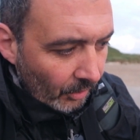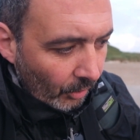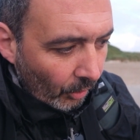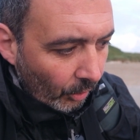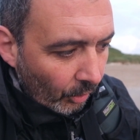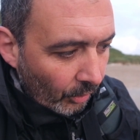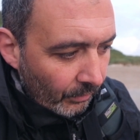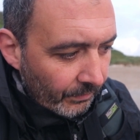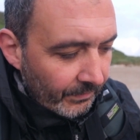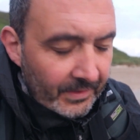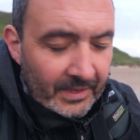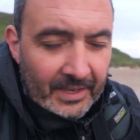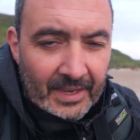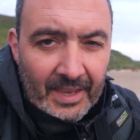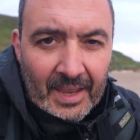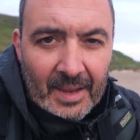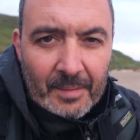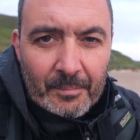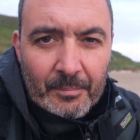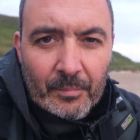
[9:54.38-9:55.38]
on the
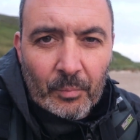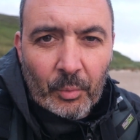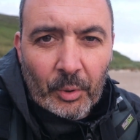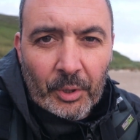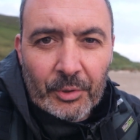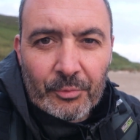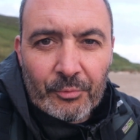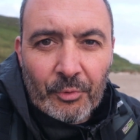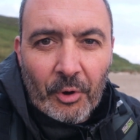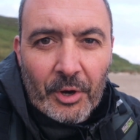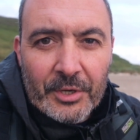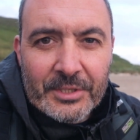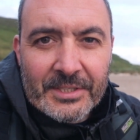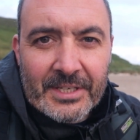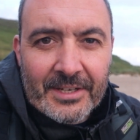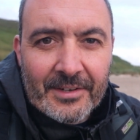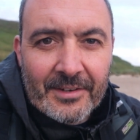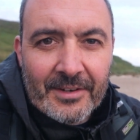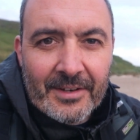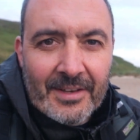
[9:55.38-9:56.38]
one of the rocks
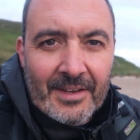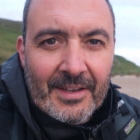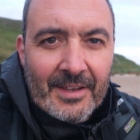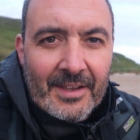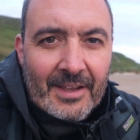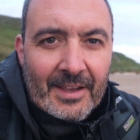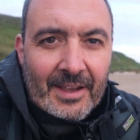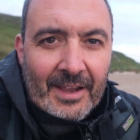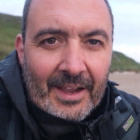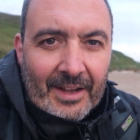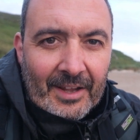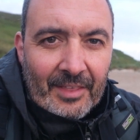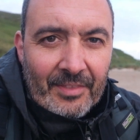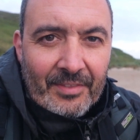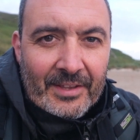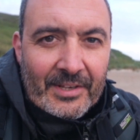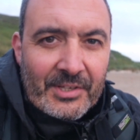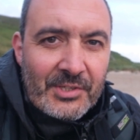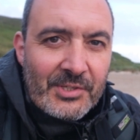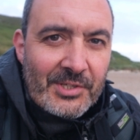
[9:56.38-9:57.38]
here, and I
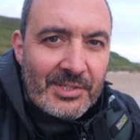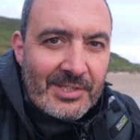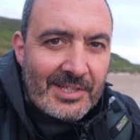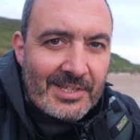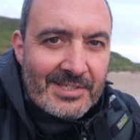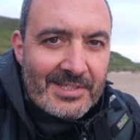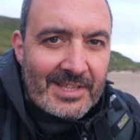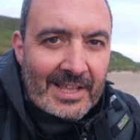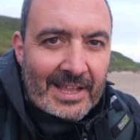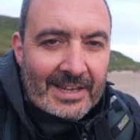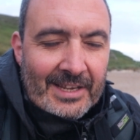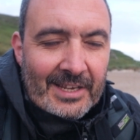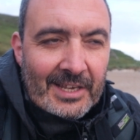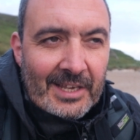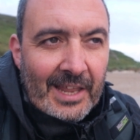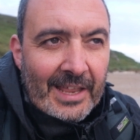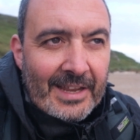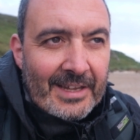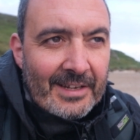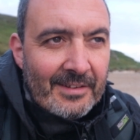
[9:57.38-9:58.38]
think just as that
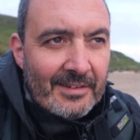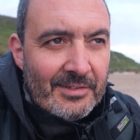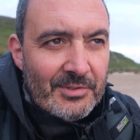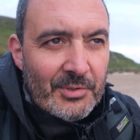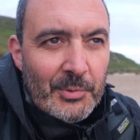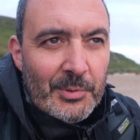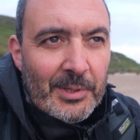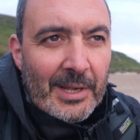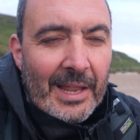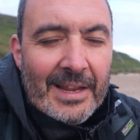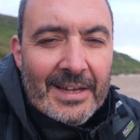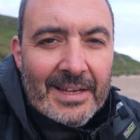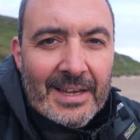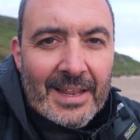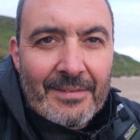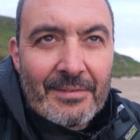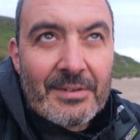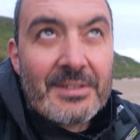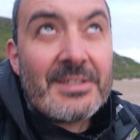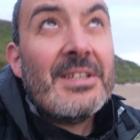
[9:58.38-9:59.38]
light, as those light
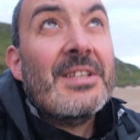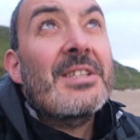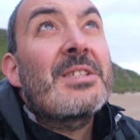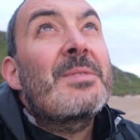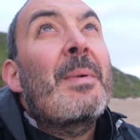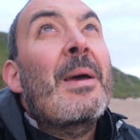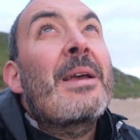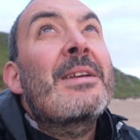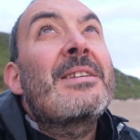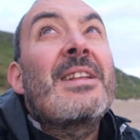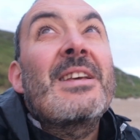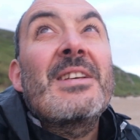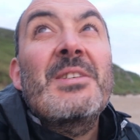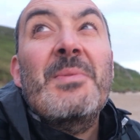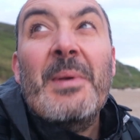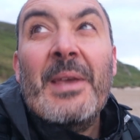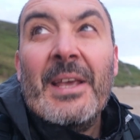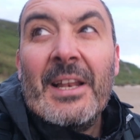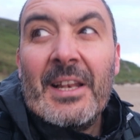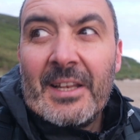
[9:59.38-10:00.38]
levels, and especially as
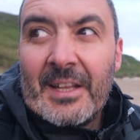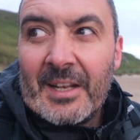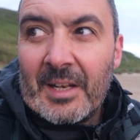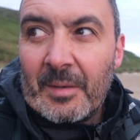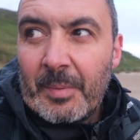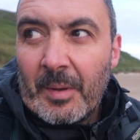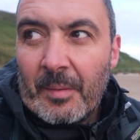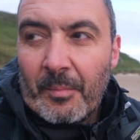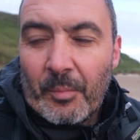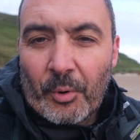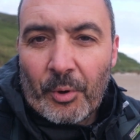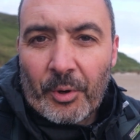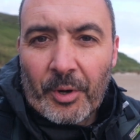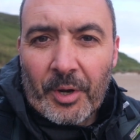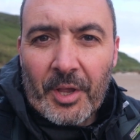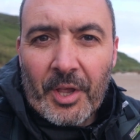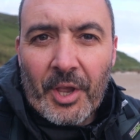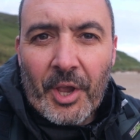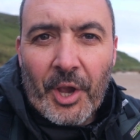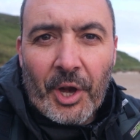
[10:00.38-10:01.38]
we get a little bit more
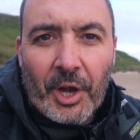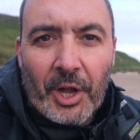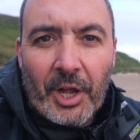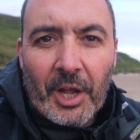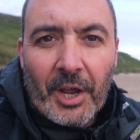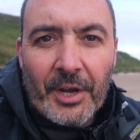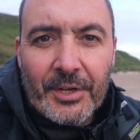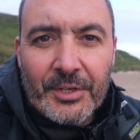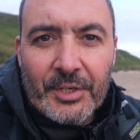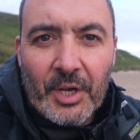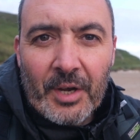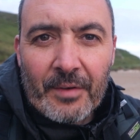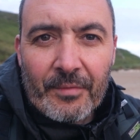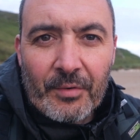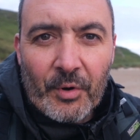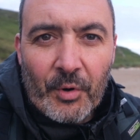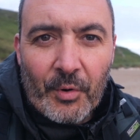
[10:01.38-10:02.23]
cloud cover